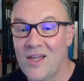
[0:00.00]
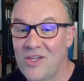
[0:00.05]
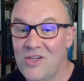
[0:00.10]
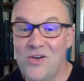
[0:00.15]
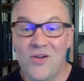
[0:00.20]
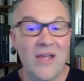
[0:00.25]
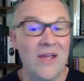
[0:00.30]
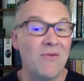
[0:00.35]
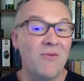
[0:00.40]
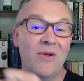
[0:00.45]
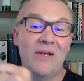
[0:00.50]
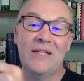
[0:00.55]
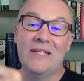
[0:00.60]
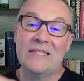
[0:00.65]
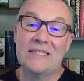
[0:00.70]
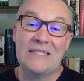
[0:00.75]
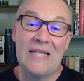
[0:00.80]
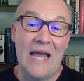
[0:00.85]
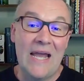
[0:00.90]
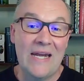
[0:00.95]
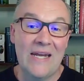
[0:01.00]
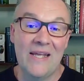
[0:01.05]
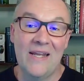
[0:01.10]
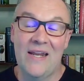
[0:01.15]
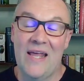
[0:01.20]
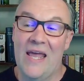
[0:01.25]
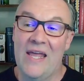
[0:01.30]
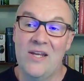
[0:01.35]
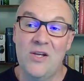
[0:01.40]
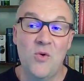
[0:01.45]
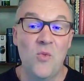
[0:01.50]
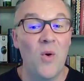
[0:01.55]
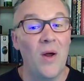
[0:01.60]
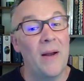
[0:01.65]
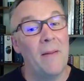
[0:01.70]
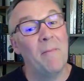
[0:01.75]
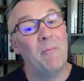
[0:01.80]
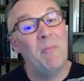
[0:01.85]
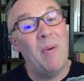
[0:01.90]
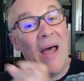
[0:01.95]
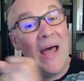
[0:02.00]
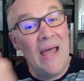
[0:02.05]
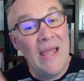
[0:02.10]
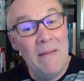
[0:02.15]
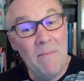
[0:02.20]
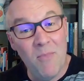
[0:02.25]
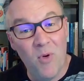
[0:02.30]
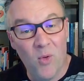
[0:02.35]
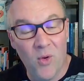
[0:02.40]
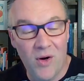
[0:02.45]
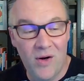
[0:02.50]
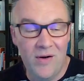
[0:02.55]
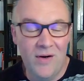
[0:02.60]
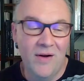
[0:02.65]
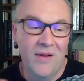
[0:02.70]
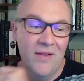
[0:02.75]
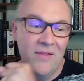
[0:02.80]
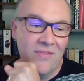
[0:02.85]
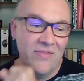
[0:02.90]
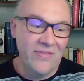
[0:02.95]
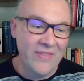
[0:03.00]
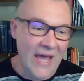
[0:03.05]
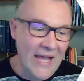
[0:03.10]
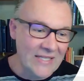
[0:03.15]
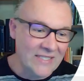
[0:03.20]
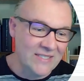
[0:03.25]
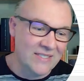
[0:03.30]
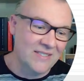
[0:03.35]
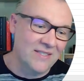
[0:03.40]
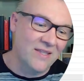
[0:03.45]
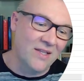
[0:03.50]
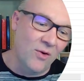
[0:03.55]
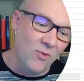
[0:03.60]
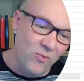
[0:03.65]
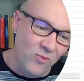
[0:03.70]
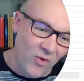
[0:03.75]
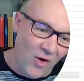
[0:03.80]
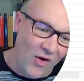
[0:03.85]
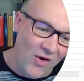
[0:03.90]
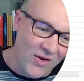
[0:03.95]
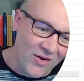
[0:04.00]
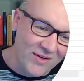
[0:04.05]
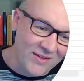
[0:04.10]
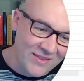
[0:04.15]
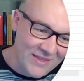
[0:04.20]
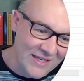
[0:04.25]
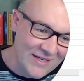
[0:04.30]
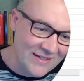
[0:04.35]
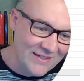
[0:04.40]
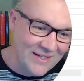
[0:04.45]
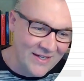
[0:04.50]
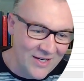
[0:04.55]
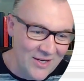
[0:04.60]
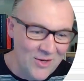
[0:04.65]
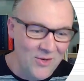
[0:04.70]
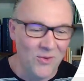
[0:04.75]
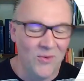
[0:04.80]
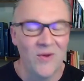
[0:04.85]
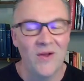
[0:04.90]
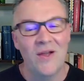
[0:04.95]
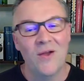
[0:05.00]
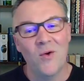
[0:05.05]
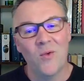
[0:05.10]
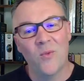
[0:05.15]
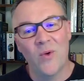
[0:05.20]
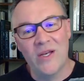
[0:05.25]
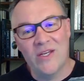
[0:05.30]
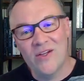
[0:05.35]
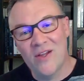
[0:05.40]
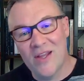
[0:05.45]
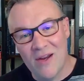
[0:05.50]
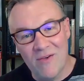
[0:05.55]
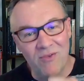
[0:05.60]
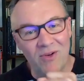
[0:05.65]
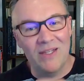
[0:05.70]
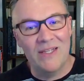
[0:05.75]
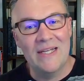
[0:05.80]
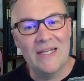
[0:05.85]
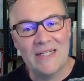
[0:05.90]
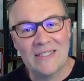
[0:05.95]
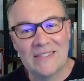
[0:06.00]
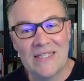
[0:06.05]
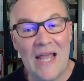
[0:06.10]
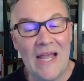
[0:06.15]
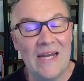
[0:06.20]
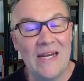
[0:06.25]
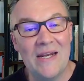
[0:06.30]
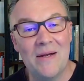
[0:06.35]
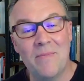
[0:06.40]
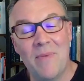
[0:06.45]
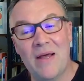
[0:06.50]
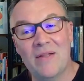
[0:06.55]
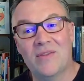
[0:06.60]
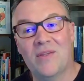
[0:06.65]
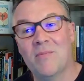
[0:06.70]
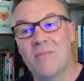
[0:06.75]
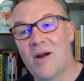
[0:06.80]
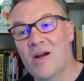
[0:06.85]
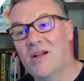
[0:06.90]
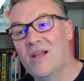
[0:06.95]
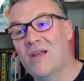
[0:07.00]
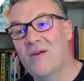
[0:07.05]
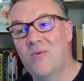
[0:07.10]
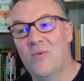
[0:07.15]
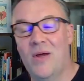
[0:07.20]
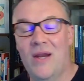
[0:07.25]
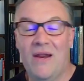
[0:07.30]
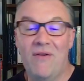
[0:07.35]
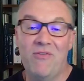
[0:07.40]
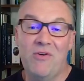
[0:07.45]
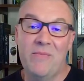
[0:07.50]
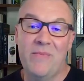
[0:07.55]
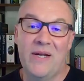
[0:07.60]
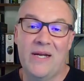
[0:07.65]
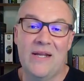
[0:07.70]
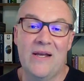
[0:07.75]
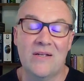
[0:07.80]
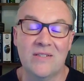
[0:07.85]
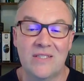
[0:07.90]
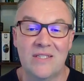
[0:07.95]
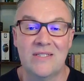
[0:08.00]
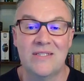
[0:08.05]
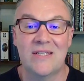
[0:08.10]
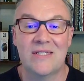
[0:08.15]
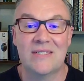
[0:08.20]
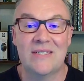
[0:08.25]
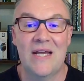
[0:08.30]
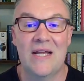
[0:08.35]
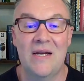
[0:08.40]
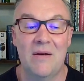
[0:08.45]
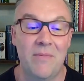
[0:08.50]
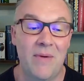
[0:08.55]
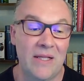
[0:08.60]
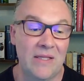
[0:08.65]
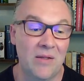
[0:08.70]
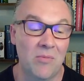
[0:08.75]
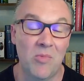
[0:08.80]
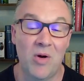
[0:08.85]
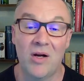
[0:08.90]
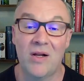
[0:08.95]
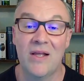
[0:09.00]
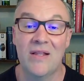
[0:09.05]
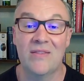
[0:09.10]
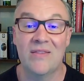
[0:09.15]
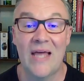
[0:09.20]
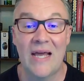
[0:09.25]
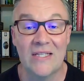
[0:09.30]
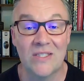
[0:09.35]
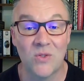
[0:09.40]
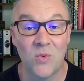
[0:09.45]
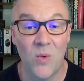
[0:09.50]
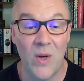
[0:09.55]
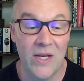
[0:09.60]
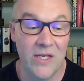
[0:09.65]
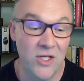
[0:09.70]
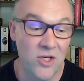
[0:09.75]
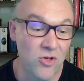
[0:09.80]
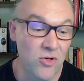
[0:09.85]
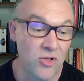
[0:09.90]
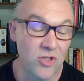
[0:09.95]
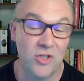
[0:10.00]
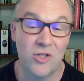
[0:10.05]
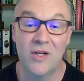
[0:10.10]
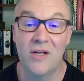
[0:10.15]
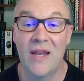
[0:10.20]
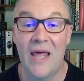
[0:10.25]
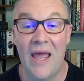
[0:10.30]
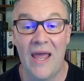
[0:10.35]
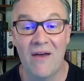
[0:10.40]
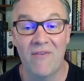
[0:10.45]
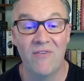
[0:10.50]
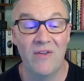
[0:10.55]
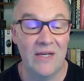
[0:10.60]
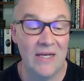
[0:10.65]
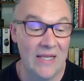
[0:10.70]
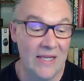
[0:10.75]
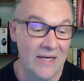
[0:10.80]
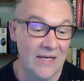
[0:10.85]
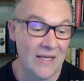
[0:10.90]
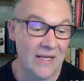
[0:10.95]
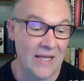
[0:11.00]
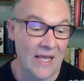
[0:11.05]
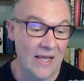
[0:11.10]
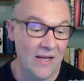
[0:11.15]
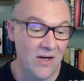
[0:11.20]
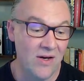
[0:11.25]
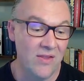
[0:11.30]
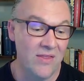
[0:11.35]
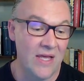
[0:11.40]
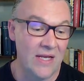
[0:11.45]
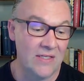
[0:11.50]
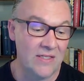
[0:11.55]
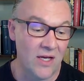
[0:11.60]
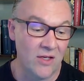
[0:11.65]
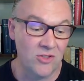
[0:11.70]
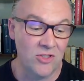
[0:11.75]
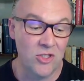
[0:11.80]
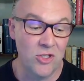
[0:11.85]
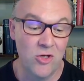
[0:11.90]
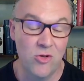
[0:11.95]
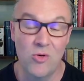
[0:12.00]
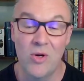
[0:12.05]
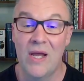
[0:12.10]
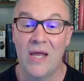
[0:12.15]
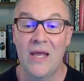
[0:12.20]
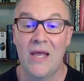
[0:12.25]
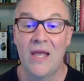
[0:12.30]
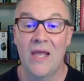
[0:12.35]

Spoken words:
you get real excited and you want to buy more. That's the wrong thing to do. When you get really excited about the market, when everybody else is excited about the market, that's when you should have an indicator that tells you